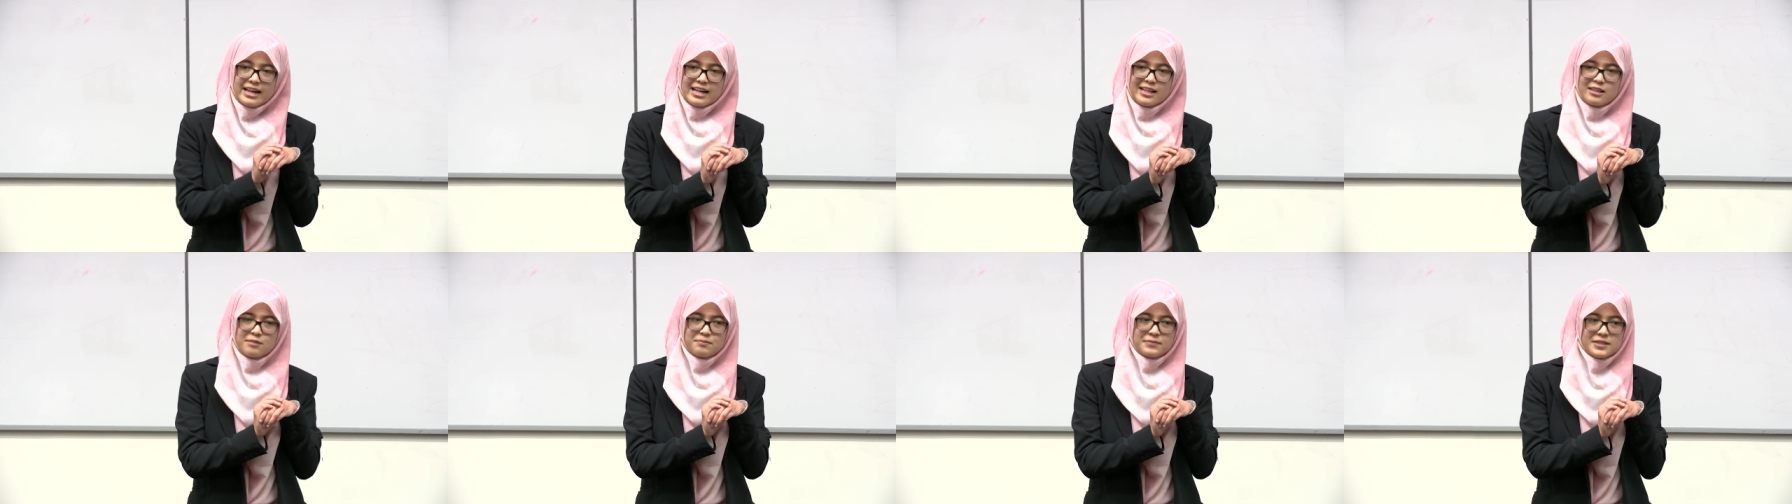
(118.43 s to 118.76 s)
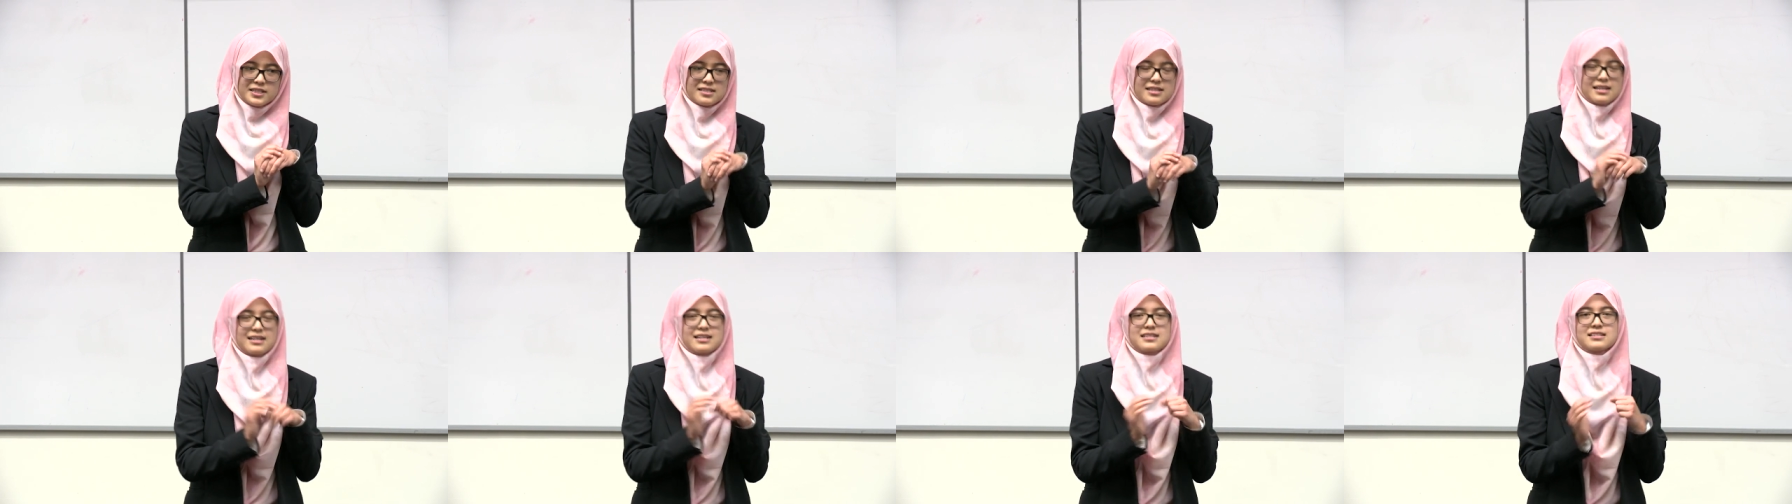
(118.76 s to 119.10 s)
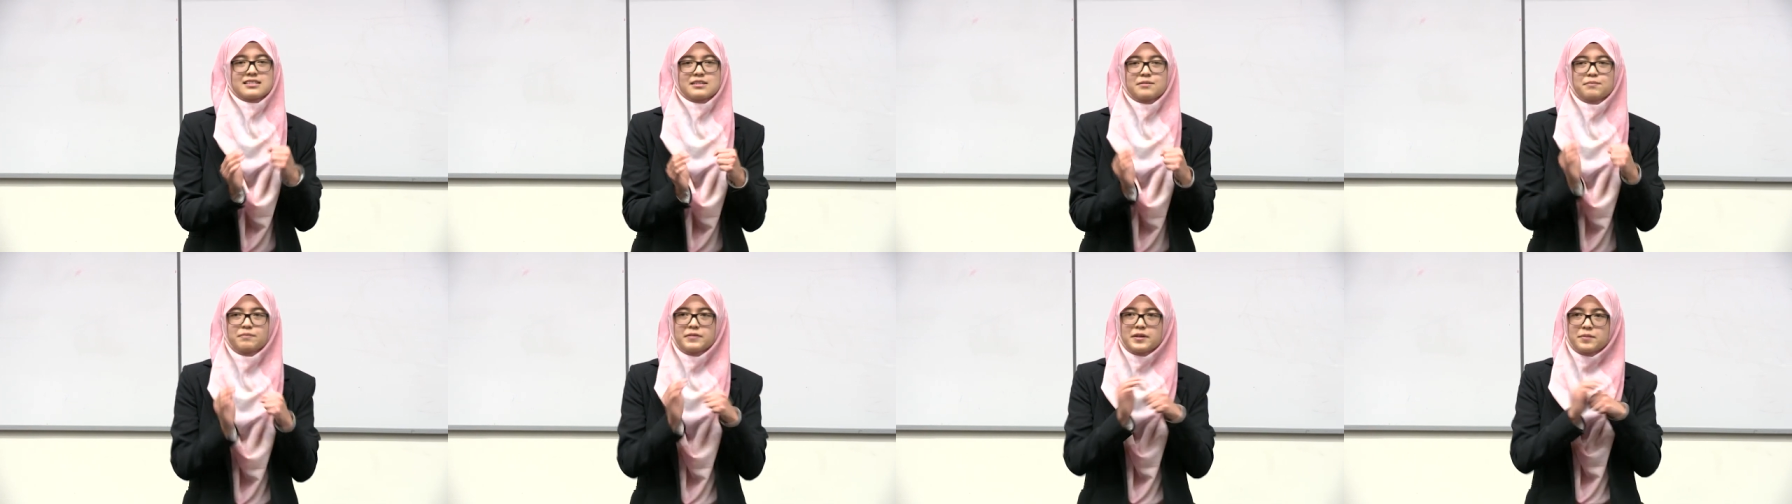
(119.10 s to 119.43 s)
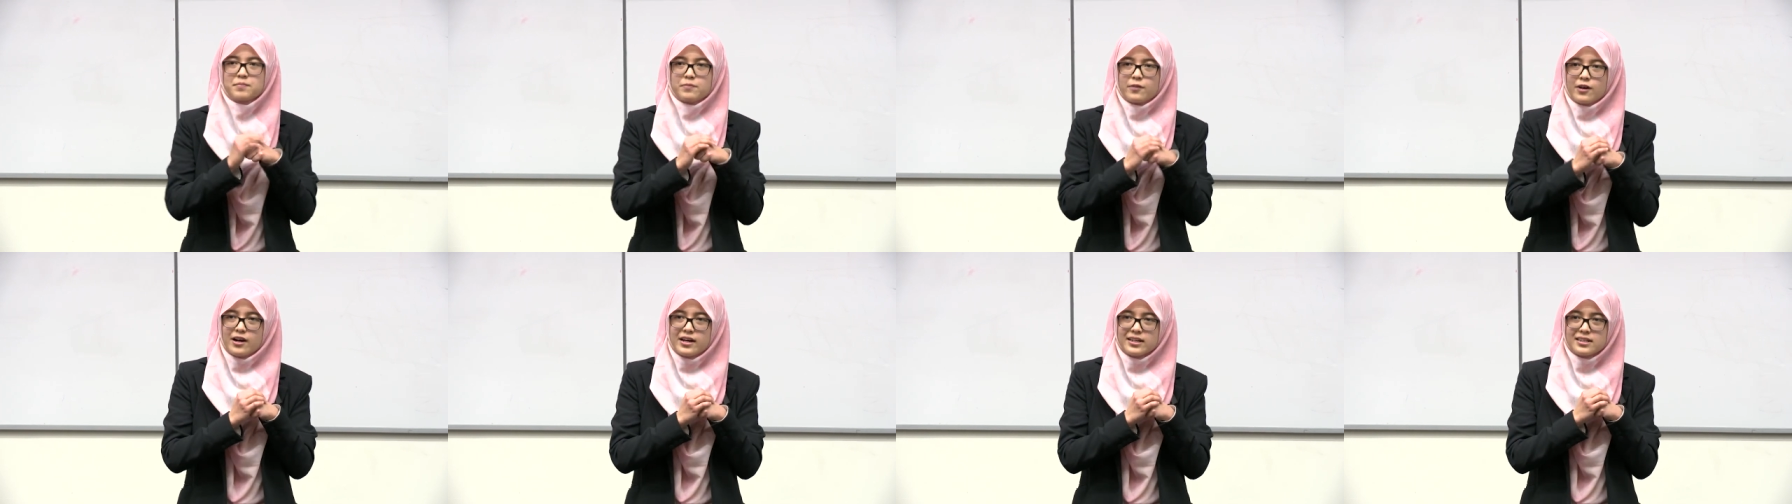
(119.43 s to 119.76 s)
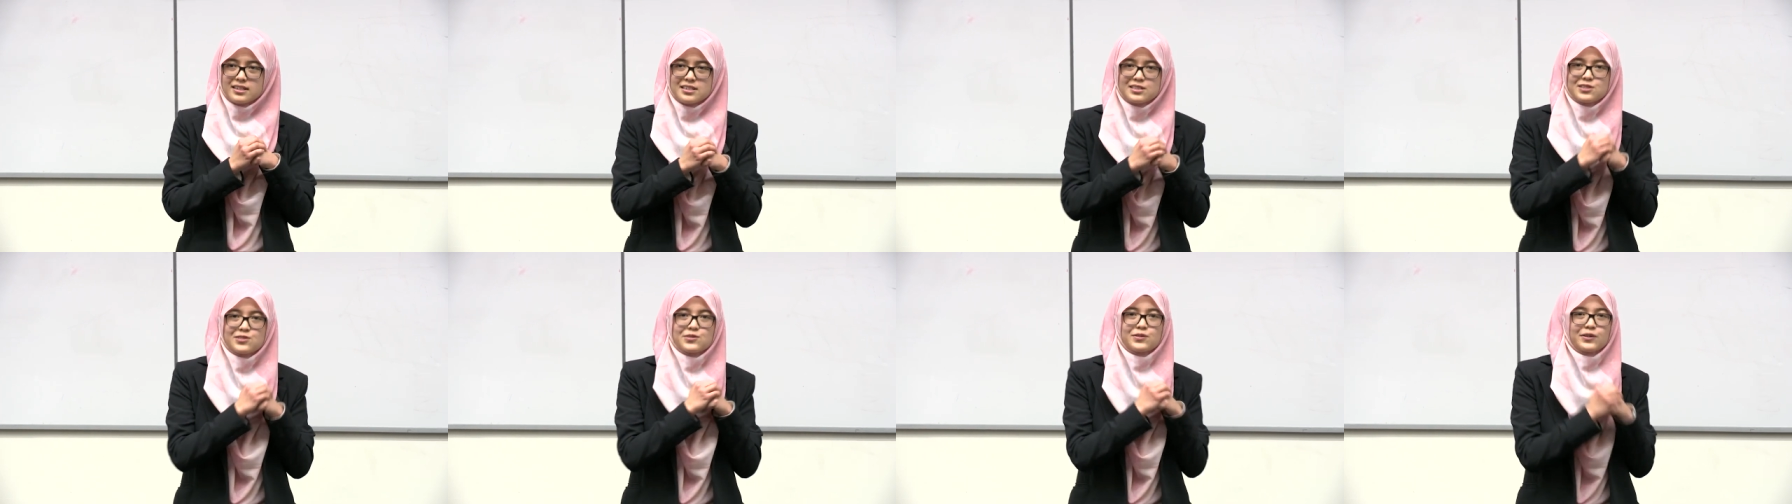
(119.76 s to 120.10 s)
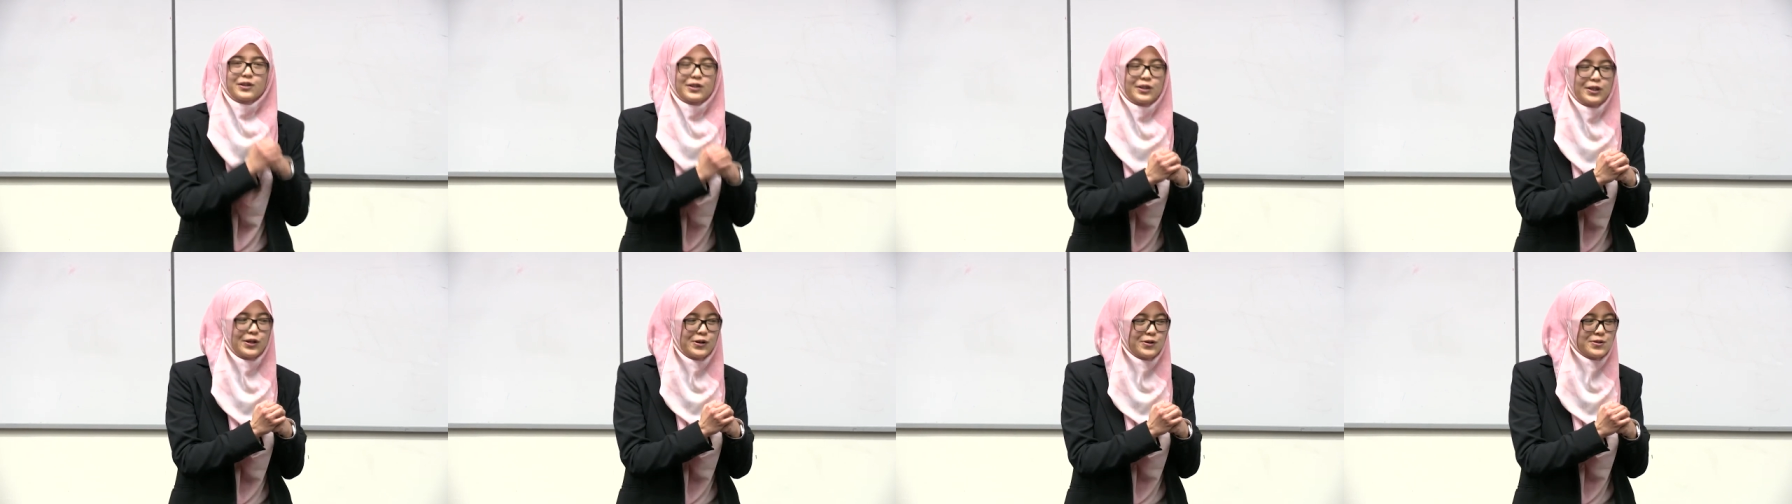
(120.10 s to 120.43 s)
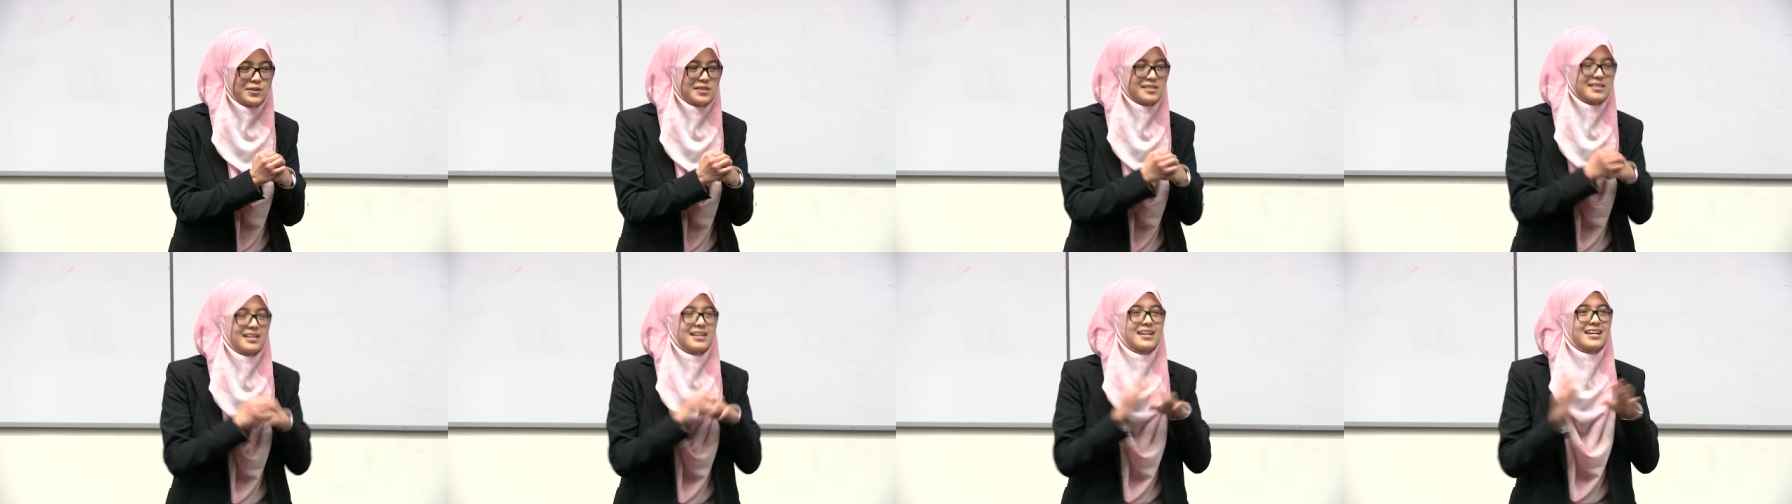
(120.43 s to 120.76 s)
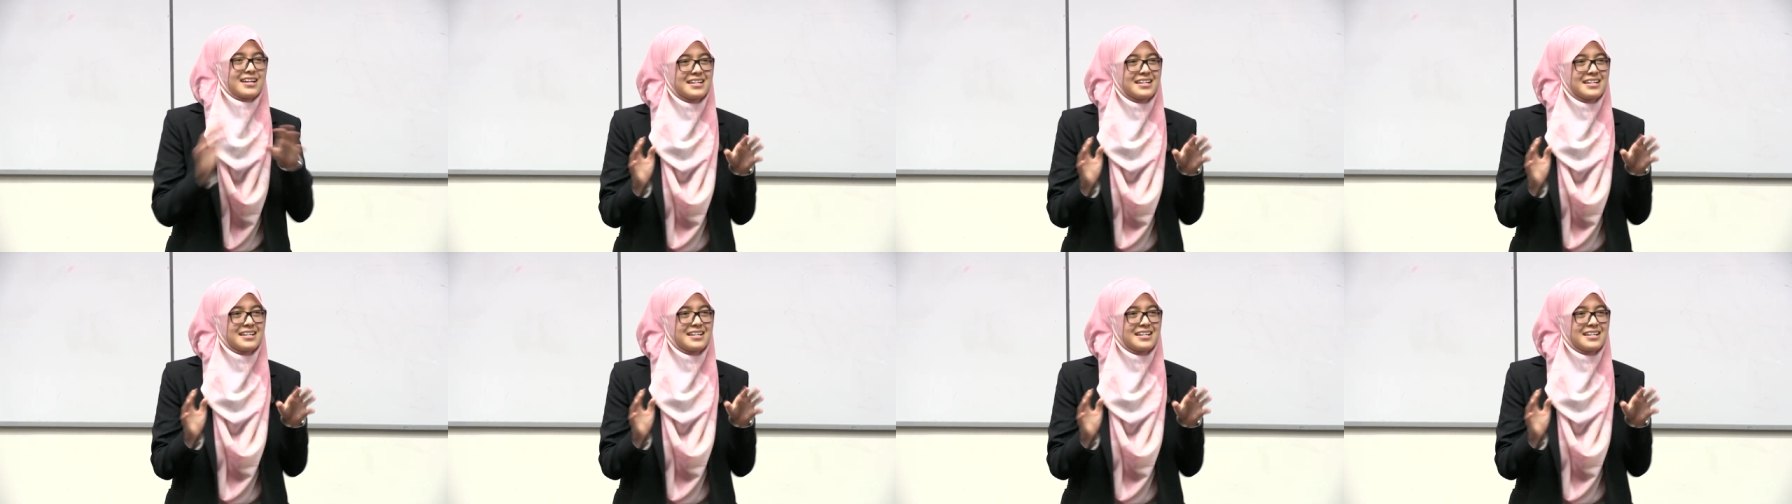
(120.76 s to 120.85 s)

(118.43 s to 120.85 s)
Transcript: elements are simply brought into a close